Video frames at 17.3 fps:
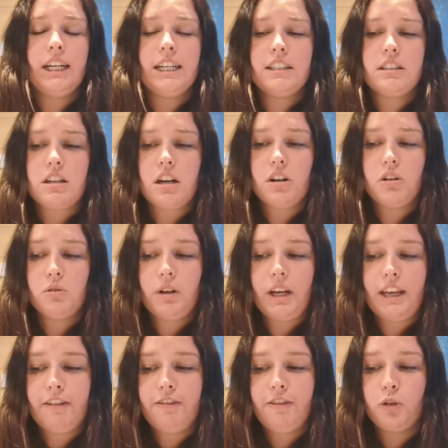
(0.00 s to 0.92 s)
So
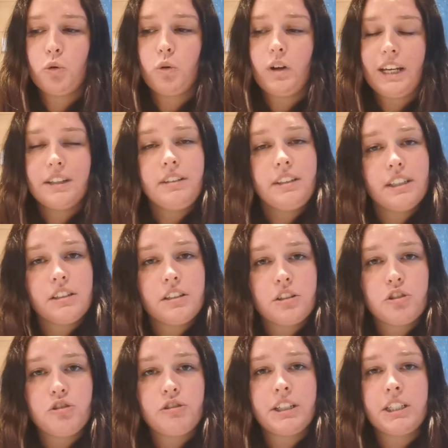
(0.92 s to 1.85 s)
if you're in the
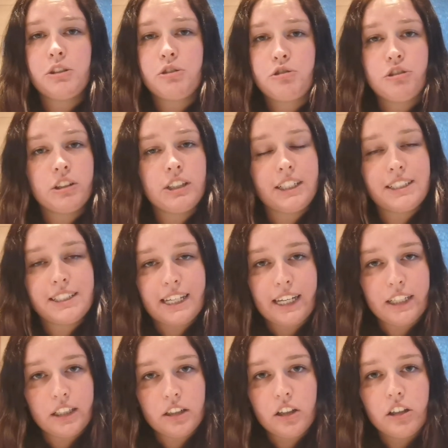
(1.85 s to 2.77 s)
industry and you're struggling to
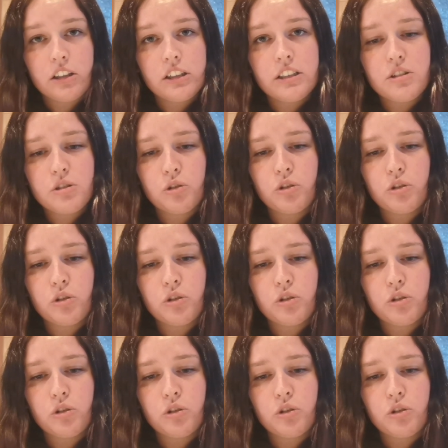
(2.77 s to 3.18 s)
gain clients,